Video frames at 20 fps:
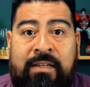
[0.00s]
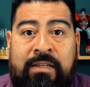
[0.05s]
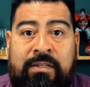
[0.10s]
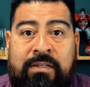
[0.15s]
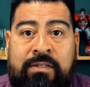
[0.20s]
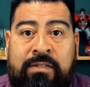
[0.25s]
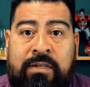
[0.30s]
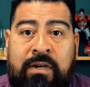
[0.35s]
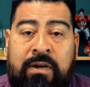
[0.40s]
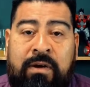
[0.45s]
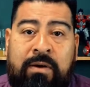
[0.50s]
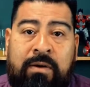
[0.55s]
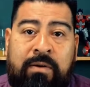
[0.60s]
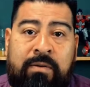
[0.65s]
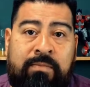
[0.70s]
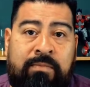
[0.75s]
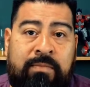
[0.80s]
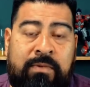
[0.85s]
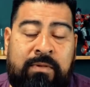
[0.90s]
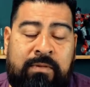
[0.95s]

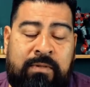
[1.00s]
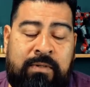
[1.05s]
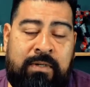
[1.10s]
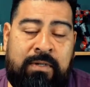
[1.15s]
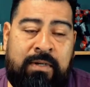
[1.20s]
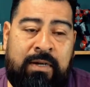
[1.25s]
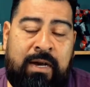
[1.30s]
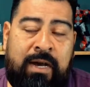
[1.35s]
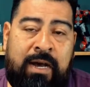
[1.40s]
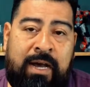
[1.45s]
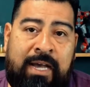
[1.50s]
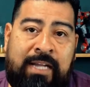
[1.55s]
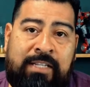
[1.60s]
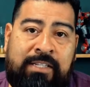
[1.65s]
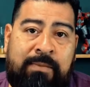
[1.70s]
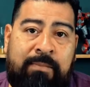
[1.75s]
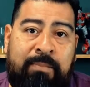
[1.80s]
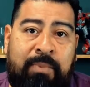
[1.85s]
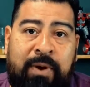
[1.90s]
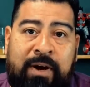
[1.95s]
So it's
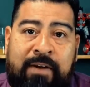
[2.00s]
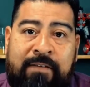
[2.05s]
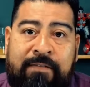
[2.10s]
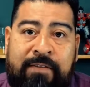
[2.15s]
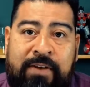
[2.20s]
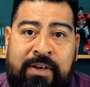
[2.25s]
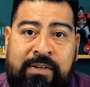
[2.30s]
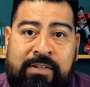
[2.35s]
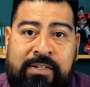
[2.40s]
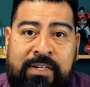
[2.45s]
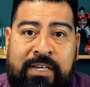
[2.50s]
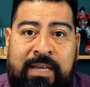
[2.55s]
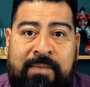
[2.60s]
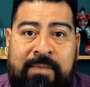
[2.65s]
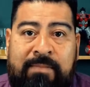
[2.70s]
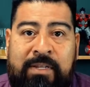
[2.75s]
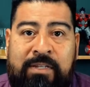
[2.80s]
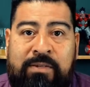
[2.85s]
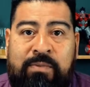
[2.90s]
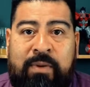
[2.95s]
important for you to
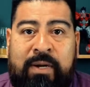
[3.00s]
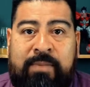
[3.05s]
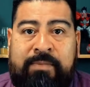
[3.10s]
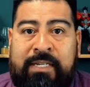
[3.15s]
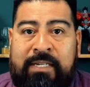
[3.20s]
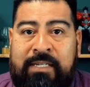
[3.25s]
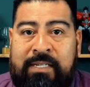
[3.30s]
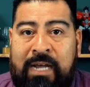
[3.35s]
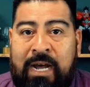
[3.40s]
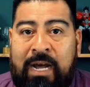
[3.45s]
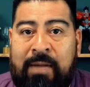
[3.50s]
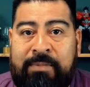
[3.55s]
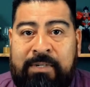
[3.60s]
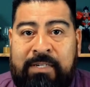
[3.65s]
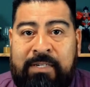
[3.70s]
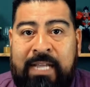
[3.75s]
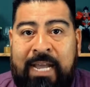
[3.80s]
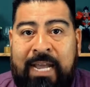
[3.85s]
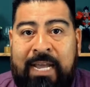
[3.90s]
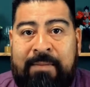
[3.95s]
keep this website up
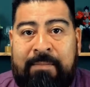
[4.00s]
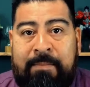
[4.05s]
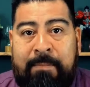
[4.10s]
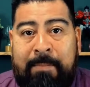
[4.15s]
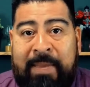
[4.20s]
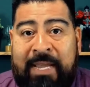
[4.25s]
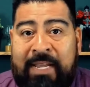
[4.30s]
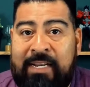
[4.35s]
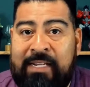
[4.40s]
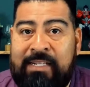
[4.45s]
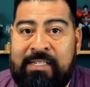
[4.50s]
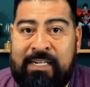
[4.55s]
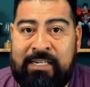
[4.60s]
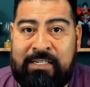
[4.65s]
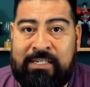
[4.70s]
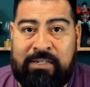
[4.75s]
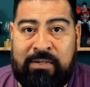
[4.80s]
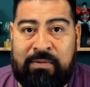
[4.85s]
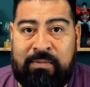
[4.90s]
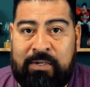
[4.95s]
to date. Being
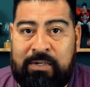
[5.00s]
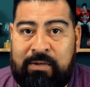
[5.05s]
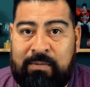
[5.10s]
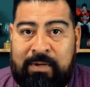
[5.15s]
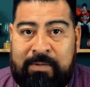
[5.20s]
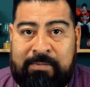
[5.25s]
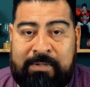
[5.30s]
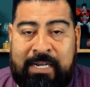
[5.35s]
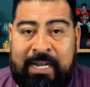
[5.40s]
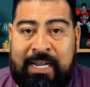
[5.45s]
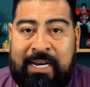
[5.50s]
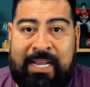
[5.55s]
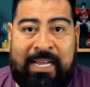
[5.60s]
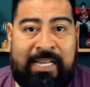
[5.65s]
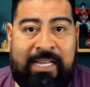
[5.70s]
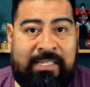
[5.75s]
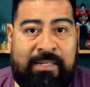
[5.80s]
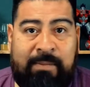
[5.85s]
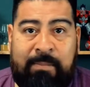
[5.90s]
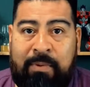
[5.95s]
intentional with your website
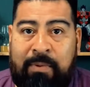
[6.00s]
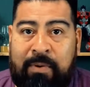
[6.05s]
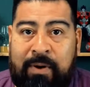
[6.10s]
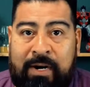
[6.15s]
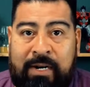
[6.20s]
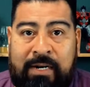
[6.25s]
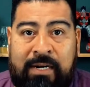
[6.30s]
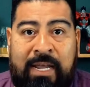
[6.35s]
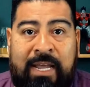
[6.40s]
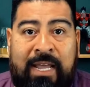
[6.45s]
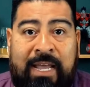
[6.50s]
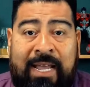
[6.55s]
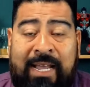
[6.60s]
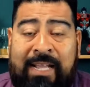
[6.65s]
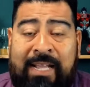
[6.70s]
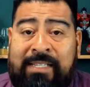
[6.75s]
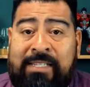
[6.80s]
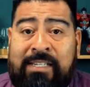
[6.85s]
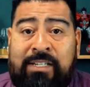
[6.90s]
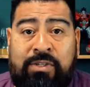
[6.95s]
is important.
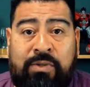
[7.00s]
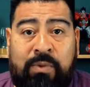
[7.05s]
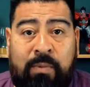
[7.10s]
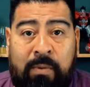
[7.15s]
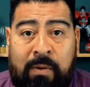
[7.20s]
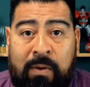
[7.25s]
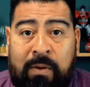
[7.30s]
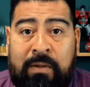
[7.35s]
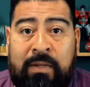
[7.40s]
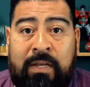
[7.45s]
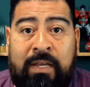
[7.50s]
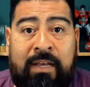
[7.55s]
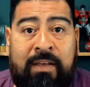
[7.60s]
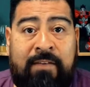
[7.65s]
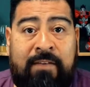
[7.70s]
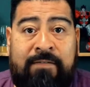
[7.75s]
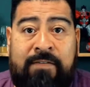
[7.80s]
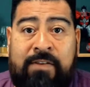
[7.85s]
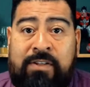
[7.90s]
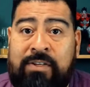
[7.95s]
It's a tool.
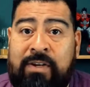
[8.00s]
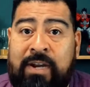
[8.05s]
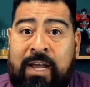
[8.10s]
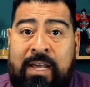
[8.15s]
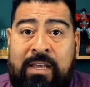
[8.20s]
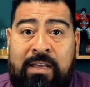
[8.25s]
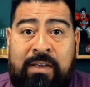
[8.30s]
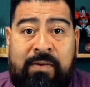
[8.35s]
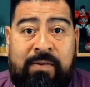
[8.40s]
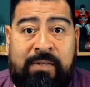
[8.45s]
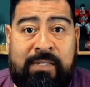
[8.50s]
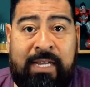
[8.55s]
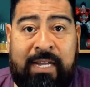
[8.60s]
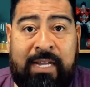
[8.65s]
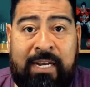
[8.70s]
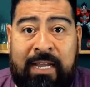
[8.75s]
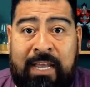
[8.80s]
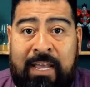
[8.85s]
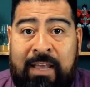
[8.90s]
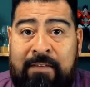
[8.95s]
If you do not use
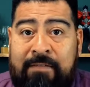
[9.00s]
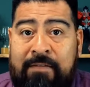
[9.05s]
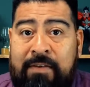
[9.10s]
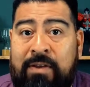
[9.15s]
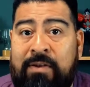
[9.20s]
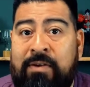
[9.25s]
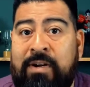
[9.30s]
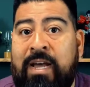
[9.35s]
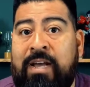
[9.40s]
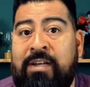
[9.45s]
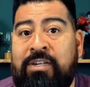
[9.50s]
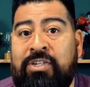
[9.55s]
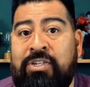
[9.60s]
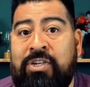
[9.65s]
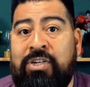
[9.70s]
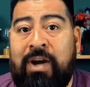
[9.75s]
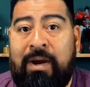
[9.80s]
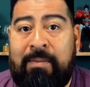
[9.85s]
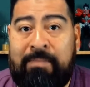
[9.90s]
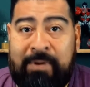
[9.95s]
it, if you do not
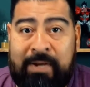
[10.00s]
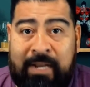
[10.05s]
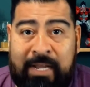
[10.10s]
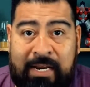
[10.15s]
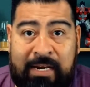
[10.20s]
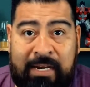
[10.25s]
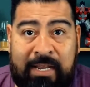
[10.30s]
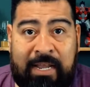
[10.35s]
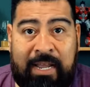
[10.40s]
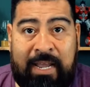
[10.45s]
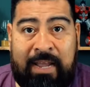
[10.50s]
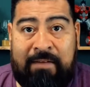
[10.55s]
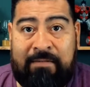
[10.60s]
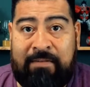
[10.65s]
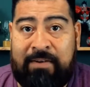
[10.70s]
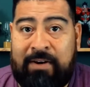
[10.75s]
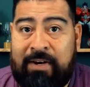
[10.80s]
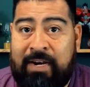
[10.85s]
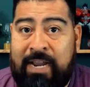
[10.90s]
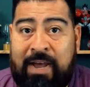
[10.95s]
sharpen it
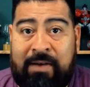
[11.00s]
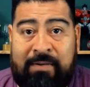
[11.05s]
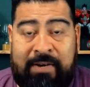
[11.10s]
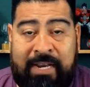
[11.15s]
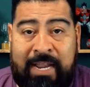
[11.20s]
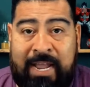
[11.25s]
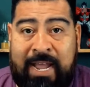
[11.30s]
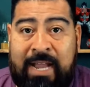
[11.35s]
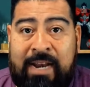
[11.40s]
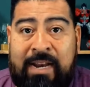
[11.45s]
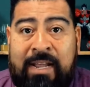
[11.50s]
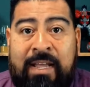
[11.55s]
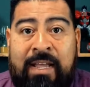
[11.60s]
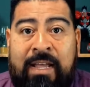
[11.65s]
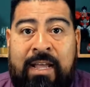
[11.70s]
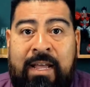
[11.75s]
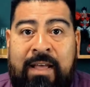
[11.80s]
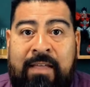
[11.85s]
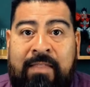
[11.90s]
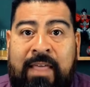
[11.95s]
every now and
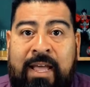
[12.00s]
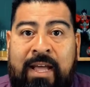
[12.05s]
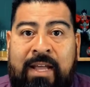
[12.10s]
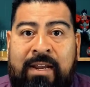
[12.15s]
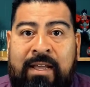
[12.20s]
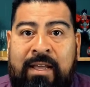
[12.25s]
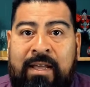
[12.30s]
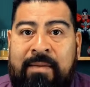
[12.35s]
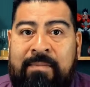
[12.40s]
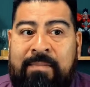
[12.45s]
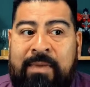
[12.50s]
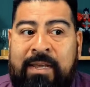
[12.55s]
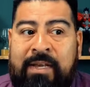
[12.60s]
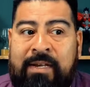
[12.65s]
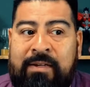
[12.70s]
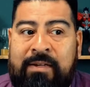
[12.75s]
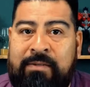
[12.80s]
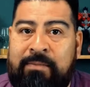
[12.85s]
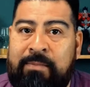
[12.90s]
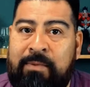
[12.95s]
then it
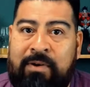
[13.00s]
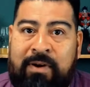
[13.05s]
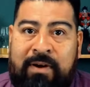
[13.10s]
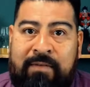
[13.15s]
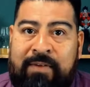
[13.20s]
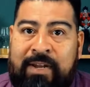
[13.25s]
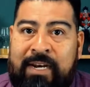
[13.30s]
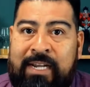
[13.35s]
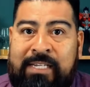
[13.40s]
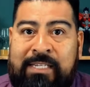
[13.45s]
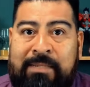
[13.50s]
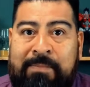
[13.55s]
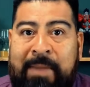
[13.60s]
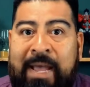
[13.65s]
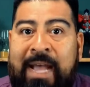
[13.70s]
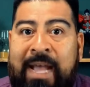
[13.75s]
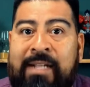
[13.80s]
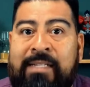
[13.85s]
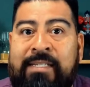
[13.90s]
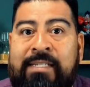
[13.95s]
becomes more of an
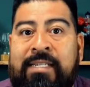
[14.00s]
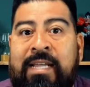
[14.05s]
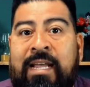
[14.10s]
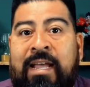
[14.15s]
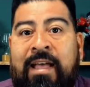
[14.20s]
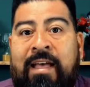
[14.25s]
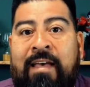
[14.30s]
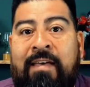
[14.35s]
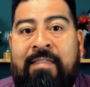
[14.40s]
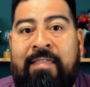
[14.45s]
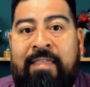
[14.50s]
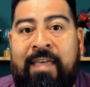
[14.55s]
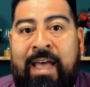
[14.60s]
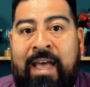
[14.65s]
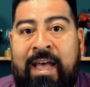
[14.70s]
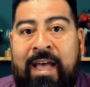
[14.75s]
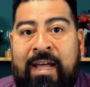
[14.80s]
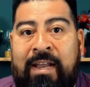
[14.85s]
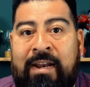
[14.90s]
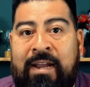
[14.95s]
expense
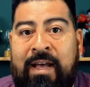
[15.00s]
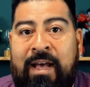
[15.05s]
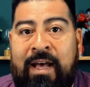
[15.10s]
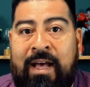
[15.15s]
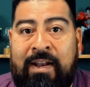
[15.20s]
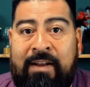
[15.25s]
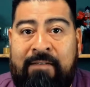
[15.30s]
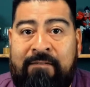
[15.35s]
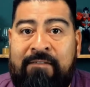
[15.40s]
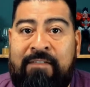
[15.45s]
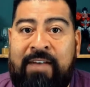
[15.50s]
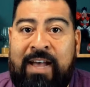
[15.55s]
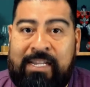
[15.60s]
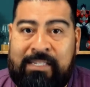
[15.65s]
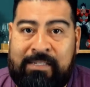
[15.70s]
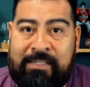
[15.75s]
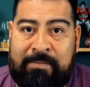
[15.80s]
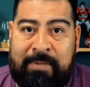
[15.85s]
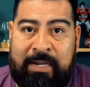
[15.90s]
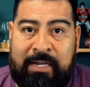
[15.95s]
than an
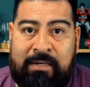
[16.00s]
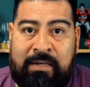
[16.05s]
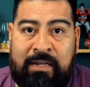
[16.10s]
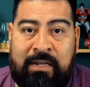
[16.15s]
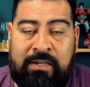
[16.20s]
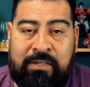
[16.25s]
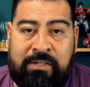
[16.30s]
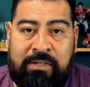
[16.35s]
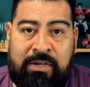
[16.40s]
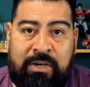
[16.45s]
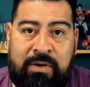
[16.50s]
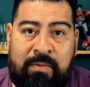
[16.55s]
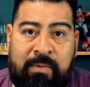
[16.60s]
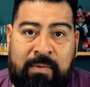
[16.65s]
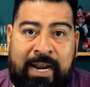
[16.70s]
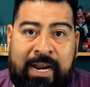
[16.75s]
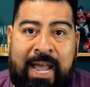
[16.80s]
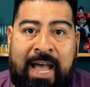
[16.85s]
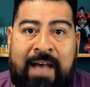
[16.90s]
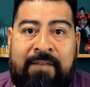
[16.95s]
investment. So you
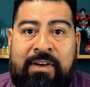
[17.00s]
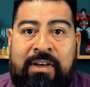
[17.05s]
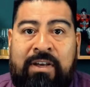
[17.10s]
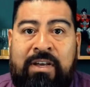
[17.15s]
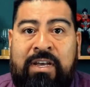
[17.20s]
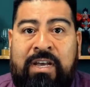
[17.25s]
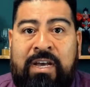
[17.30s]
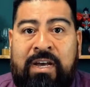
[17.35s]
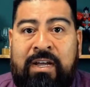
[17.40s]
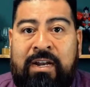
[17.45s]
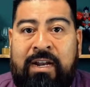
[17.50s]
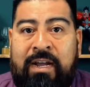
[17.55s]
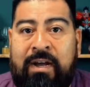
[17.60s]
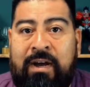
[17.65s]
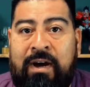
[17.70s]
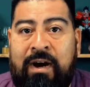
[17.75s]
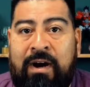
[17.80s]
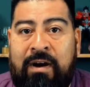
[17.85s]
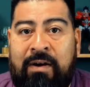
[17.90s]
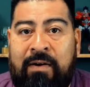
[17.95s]
want to have a good
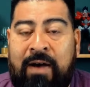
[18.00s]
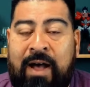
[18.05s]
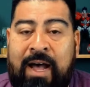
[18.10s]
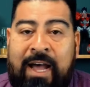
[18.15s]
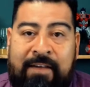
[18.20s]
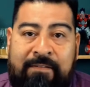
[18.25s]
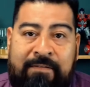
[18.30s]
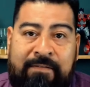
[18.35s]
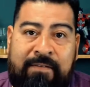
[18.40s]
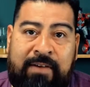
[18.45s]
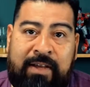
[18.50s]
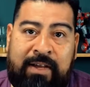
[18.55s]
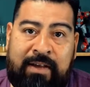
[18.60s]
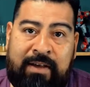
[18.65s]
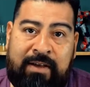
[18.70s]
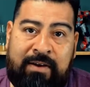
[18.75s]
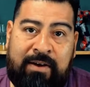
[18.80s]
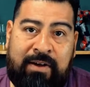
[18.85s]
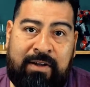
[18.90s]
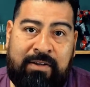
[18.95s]
ROI
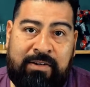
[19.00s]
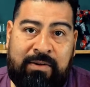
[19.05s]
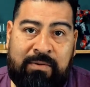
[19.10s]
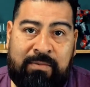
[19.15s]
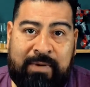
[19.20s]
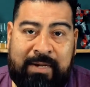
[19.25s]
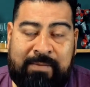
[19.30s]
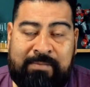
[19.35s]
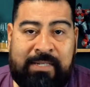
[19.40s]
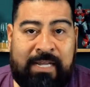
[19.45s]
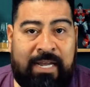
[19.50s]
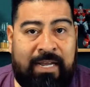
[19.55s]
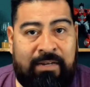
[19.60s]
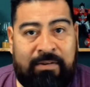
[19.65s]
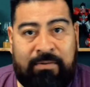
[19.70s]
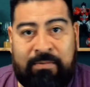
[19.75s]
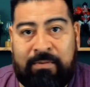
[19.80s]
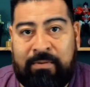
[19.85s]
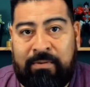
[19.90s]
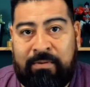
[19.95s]
on your
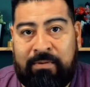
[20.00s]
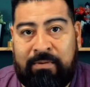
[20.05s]
website,